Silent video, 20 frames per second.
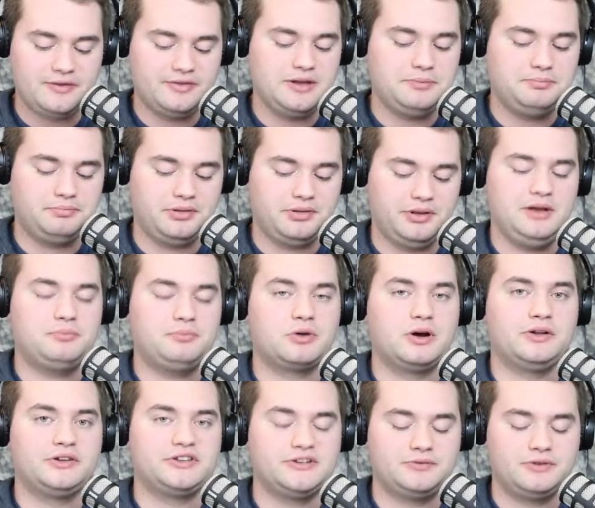And they played
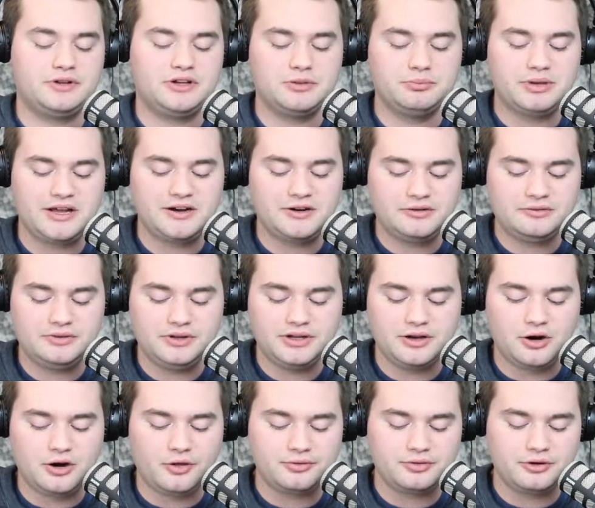relatively competitively
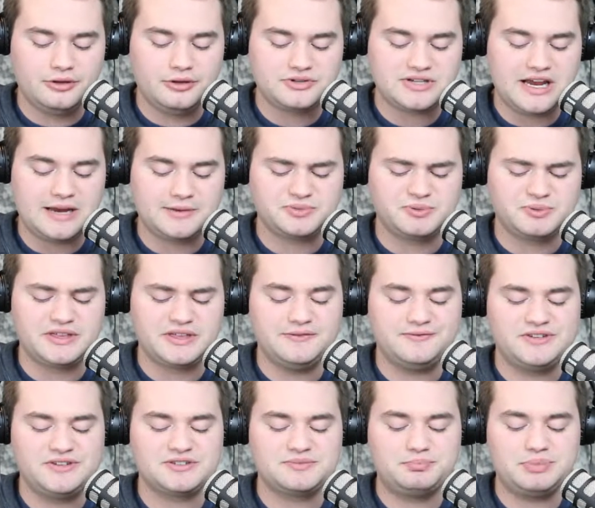in all three of those games, but
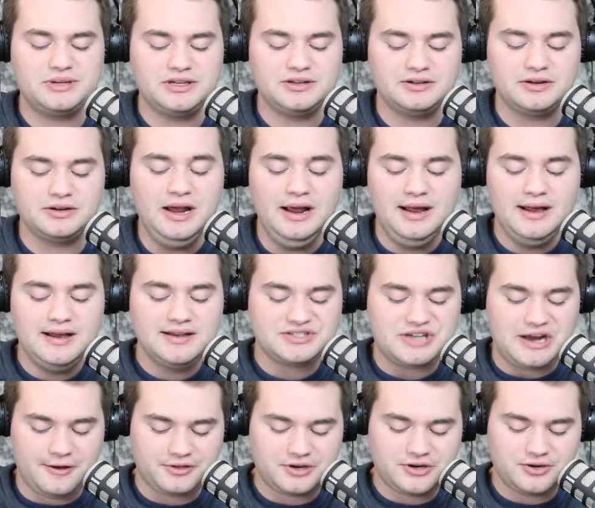they've just beaten
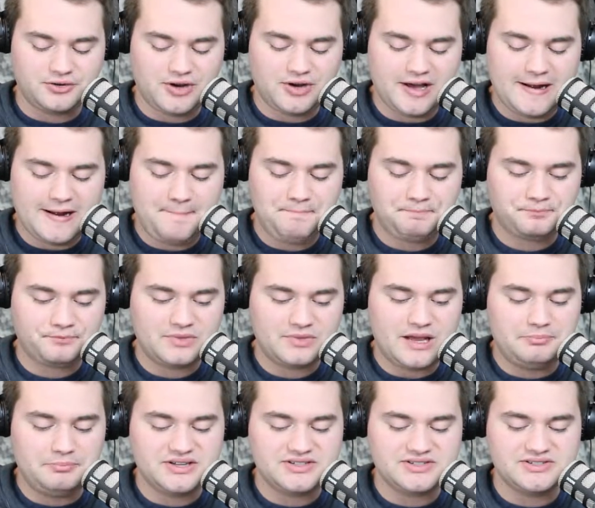South Carolina
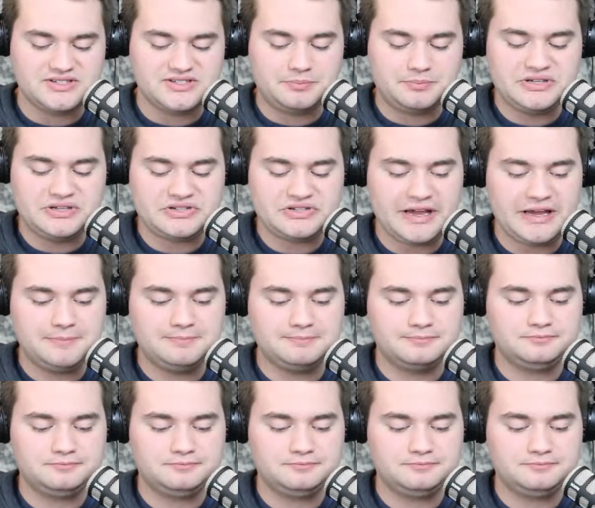and Mississippi State,